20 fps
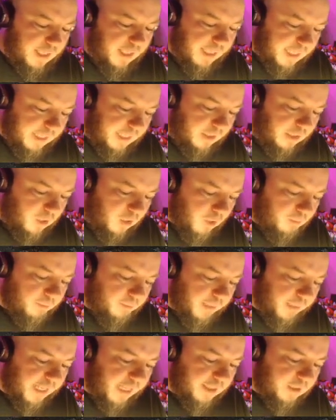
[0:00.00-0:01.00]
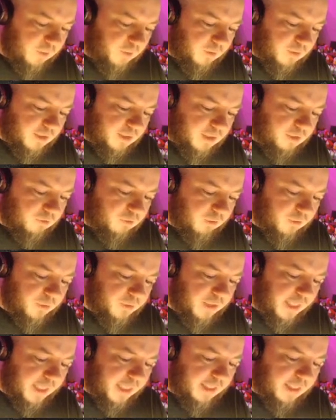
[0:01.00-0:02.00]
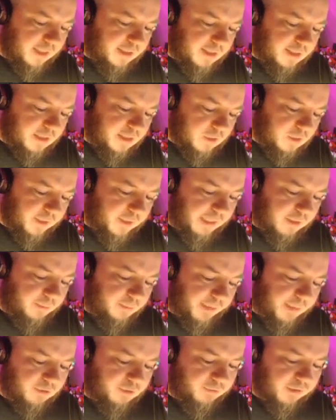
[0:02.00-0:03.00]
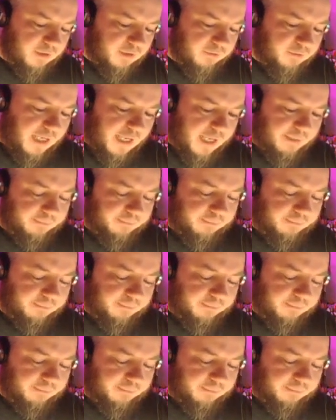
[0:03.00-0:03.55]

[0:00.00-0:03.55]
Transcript: in combat you can still rotate and still get the benefit of that.